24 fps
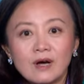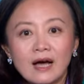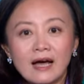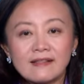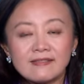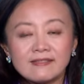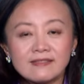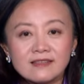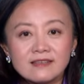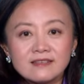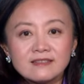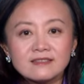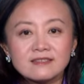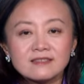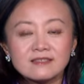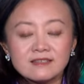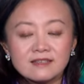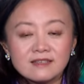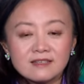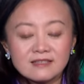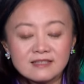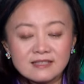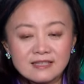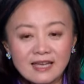at this
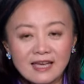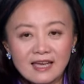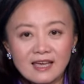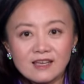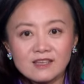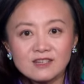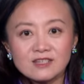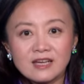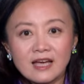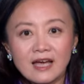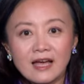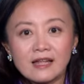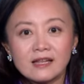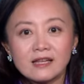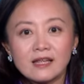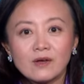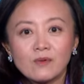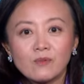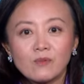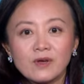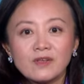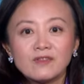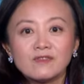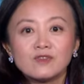stage, and
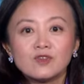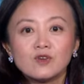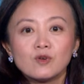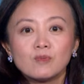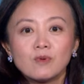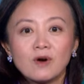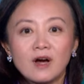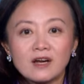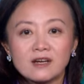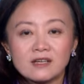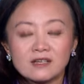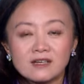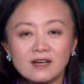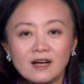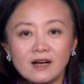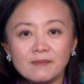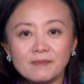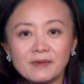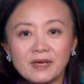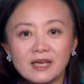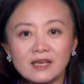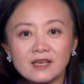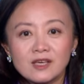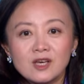then with new product
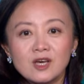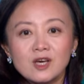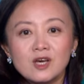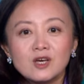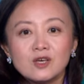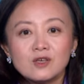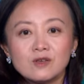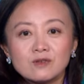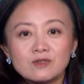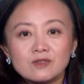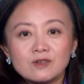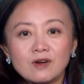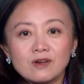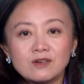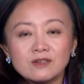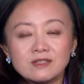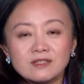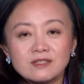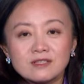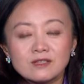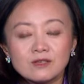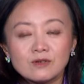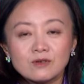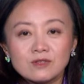coming, you
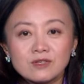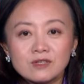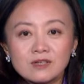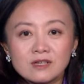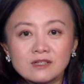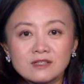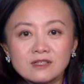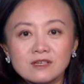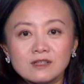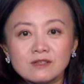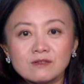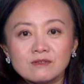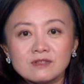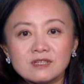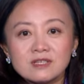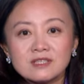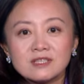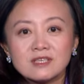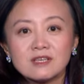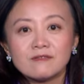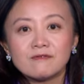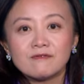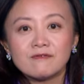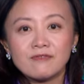continue to
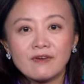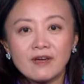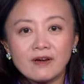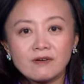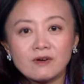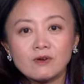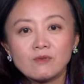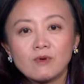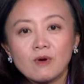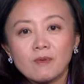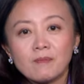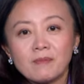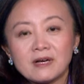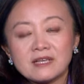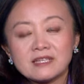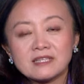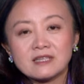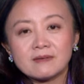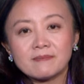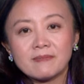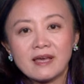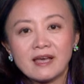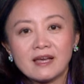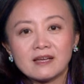see very robust
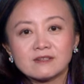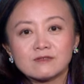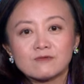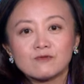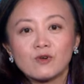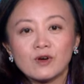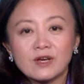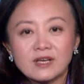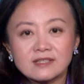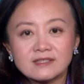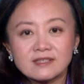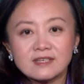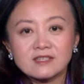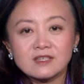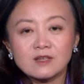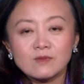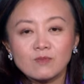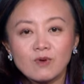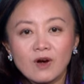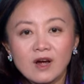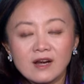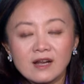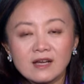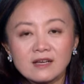demand for existing
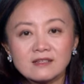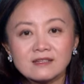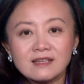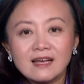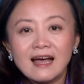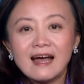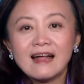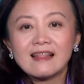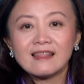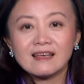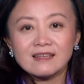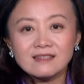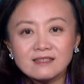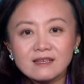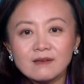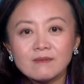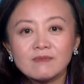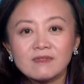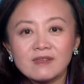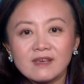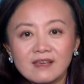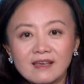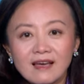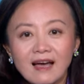product. That's
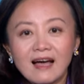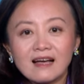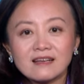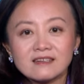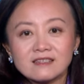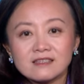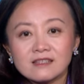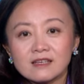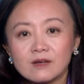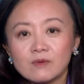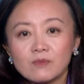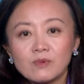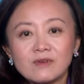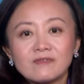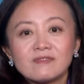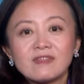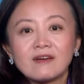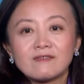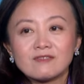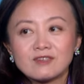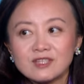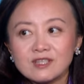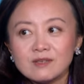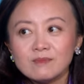something actually we've
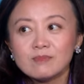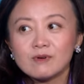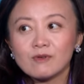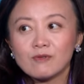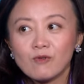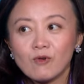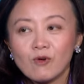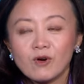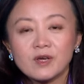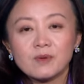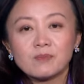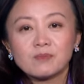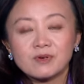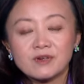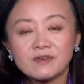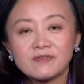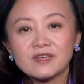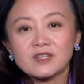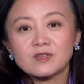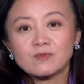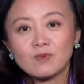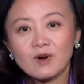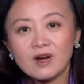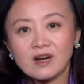never seen before in
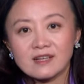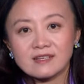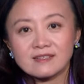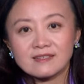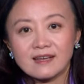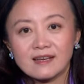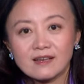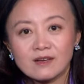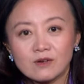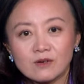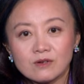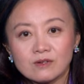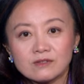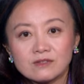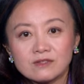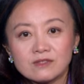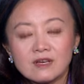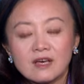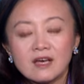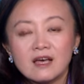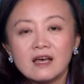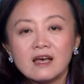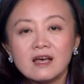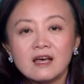previous product cycles.
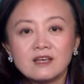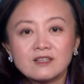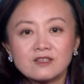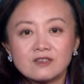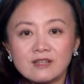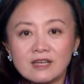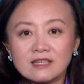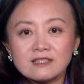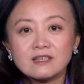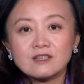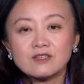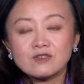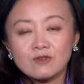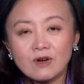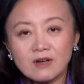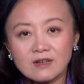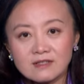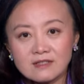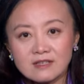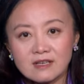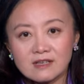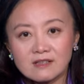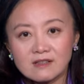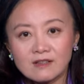So that's a strong
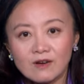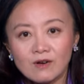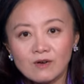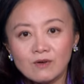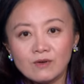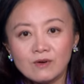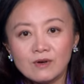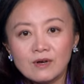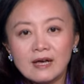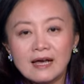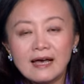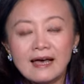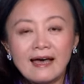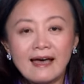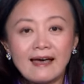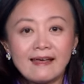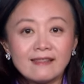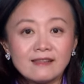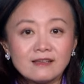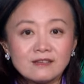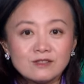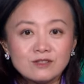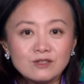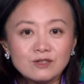signal. And
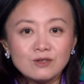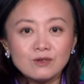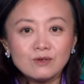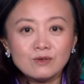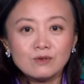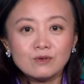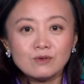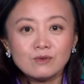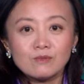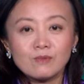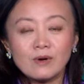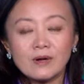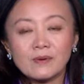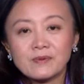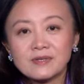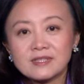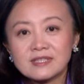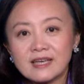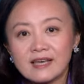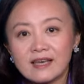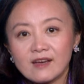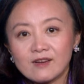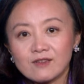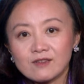then two, when we
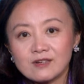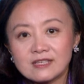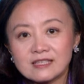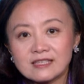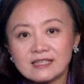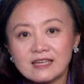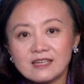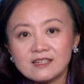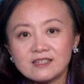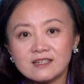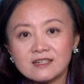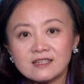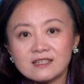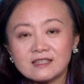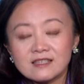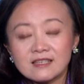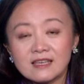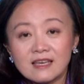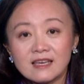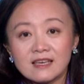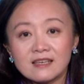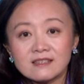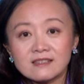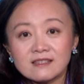say early stages,
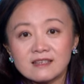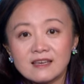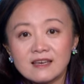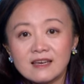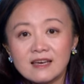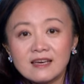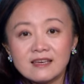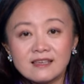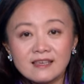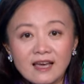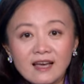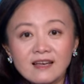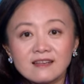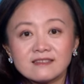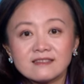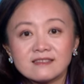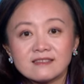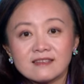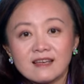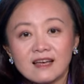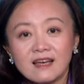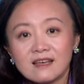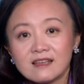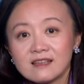is yes,
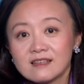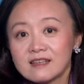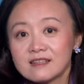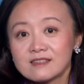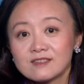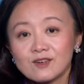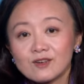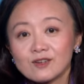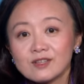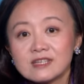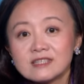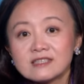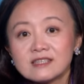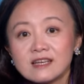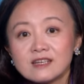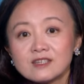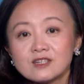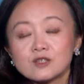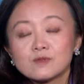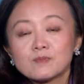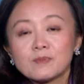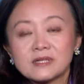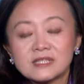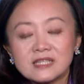it's early
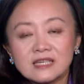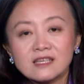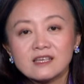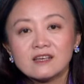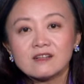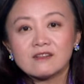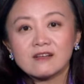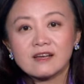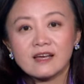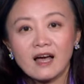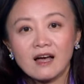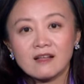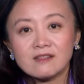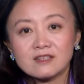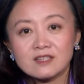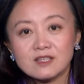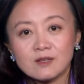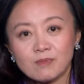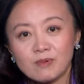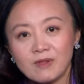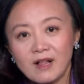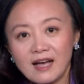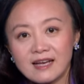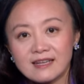stages, particularly on the
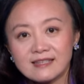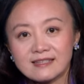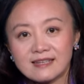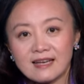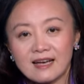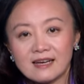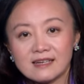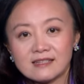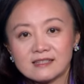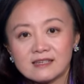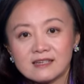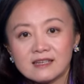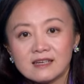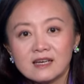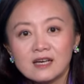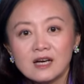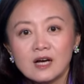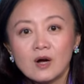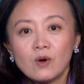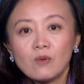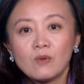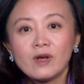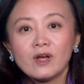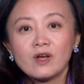supply side.
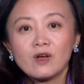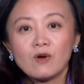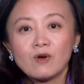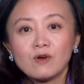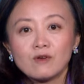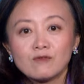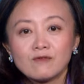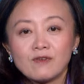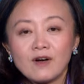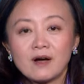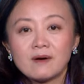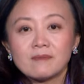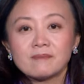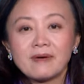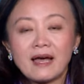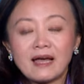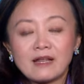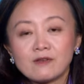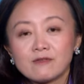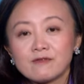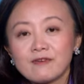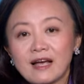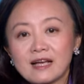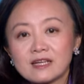We're going from
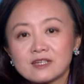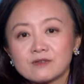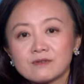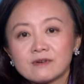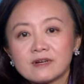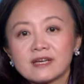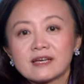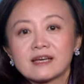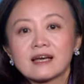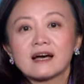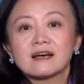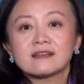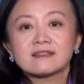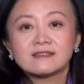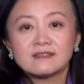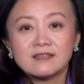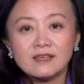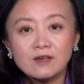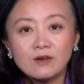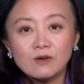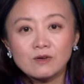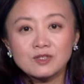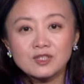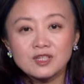manufacturing a
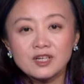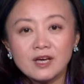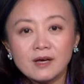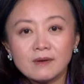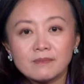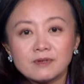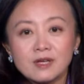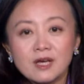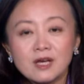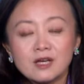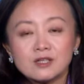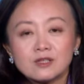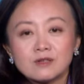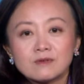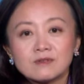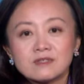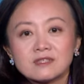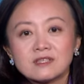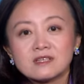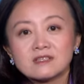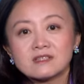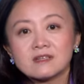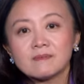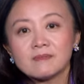single chip to
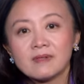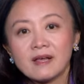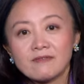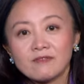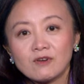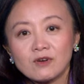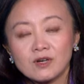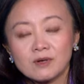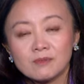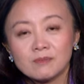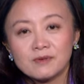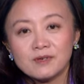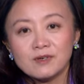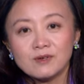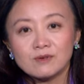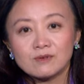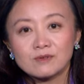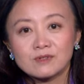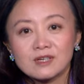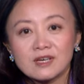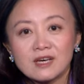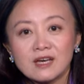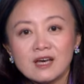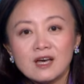system level
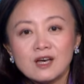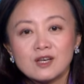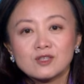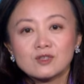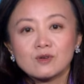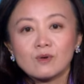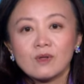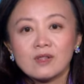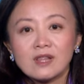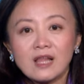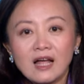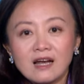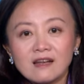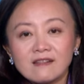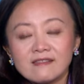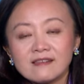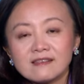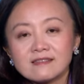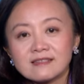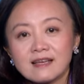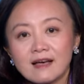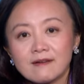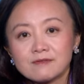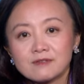compute. So a lot of
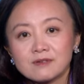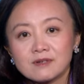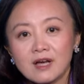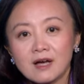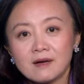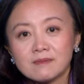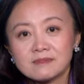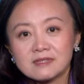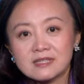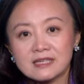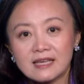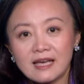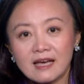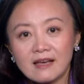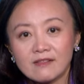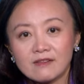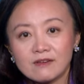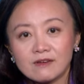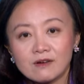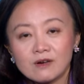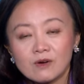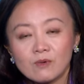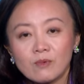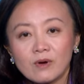things have to come
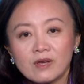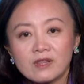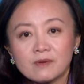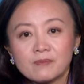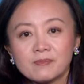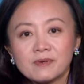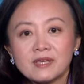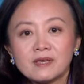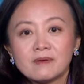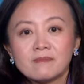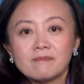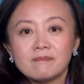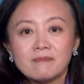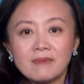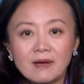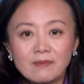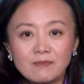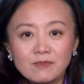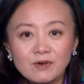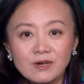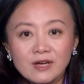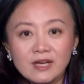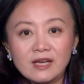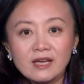together, whether it be
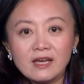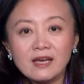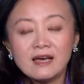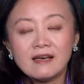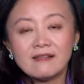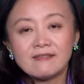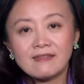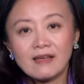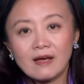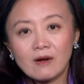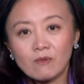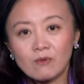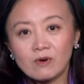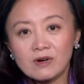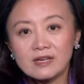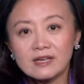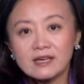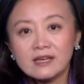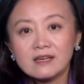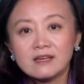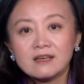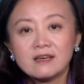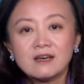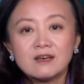memory,
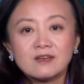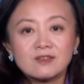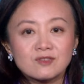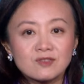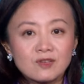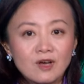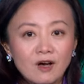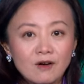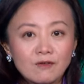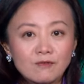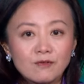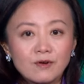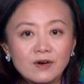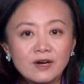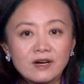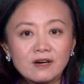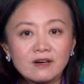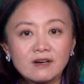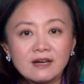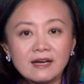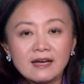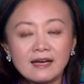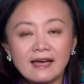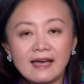networking, software,
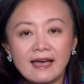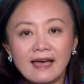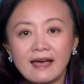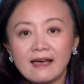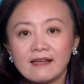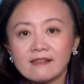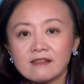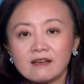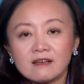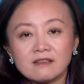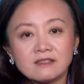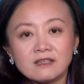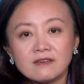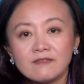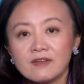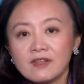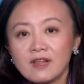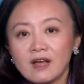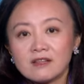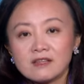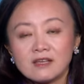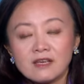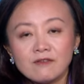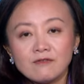and even
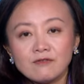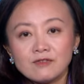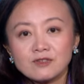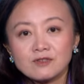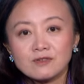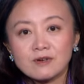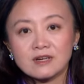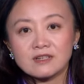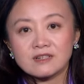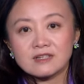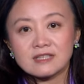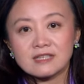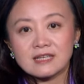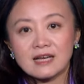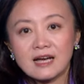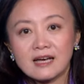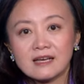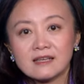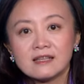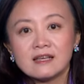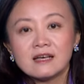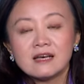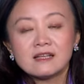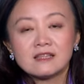on the infrastructure
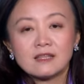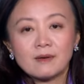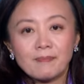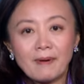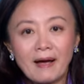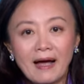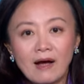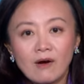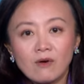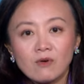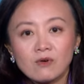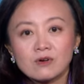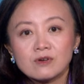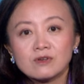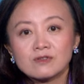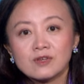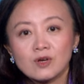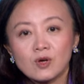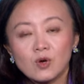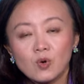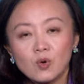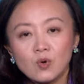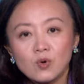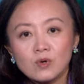side, the power, the
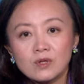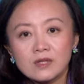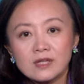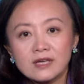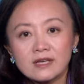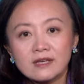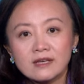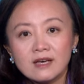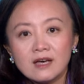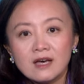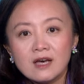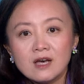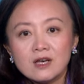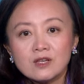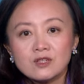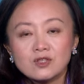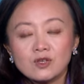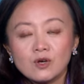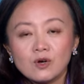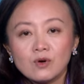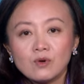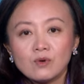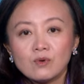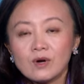cooling.
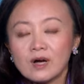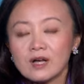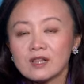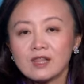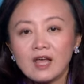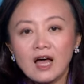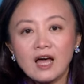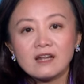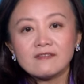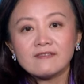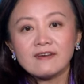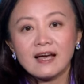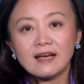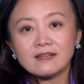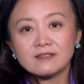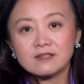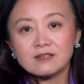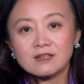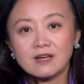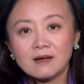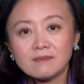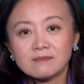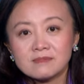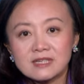So a lot of it has to
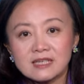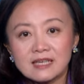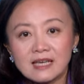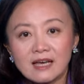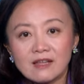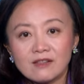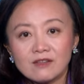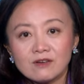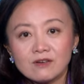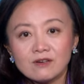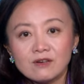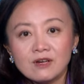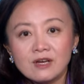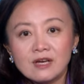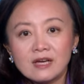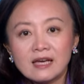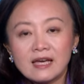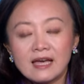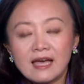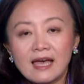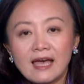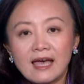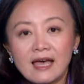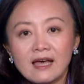come together,
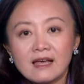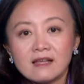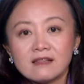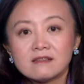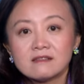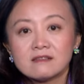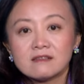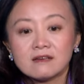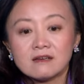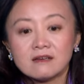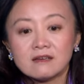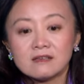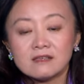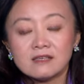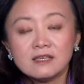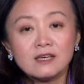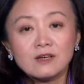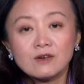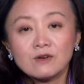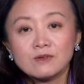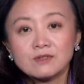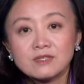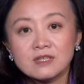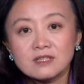and the
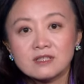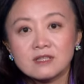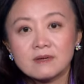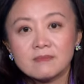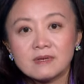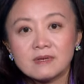ecosystem